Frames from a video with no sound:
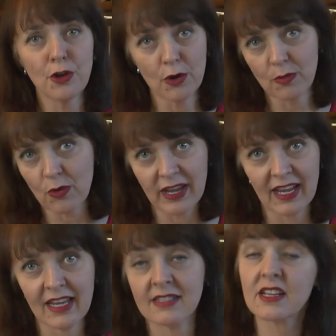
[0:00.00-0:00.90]
no
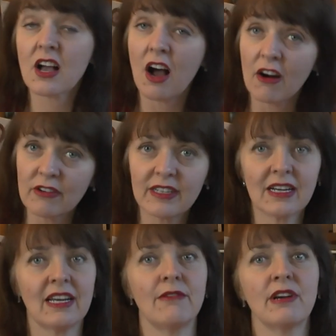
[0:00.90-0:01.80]
booking is
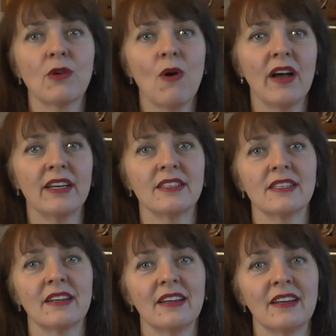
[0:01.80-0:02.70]
currently required.
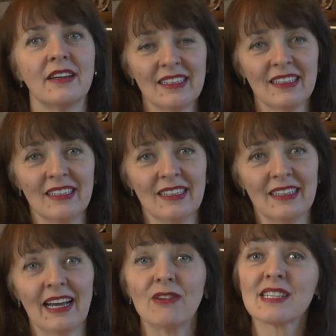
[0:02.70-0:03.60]

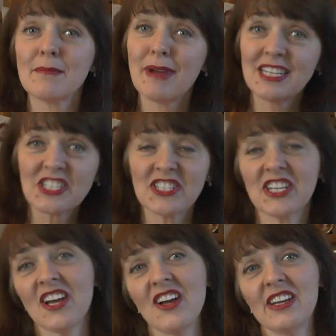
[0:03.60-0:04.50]
Now, as I mentioned
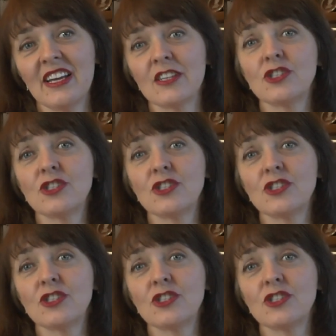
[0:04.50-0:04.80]
earlier,